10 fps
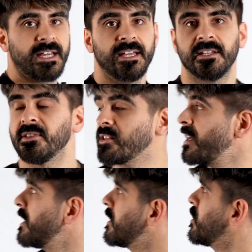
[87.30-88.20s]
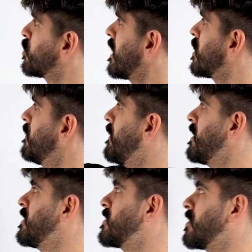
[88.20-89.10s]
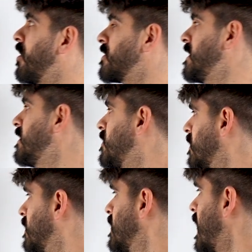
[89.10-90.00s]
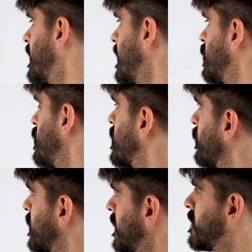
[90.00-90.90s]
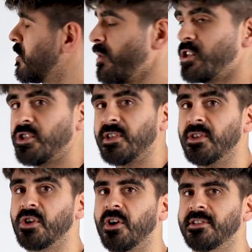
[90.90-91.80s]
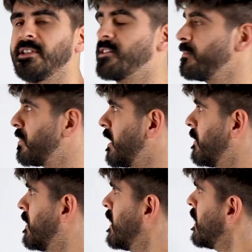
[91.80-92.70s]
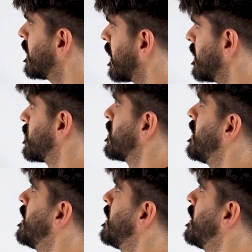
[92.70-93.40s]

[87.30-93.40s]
is they try and convert this to Cartesian and then do simultaneous equations in the Cartesian plane. Guys,